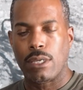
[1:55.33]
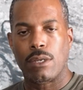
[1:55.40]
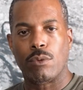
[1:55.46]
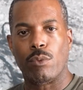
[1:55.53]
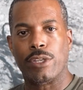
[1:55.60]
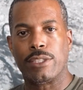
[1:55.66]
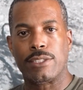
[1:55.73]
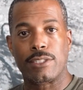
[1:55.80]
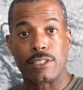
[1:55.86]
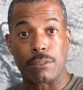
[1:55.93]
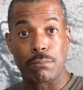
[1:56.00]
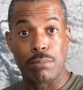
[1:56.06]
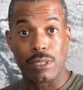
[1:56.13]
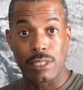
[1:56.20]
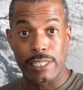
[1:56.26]
with
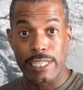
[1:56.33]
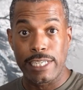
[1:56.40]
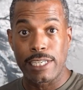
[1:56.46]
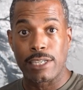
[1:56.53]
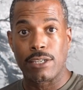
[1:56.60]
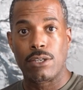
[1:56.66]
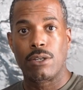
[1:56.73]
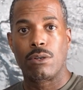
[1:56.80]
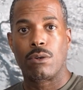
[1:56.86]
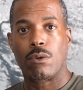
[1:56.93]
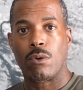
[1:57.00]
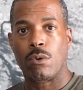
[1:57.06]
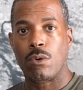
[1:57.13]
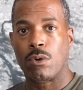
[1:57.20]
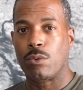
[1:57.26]
stability
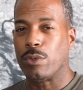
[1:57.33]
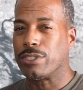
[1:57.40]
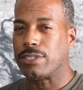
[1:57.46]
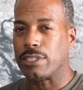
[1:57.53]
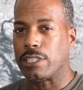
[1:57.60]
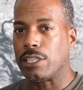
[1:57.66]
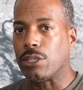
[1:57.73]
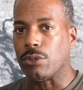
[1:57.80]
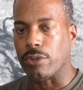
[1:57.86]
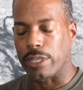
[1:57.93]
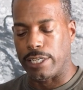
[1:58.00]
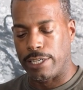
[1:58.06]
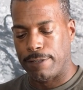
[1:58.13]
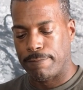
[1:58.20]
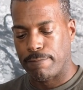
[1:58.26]
or with
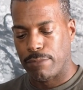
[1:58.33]
security.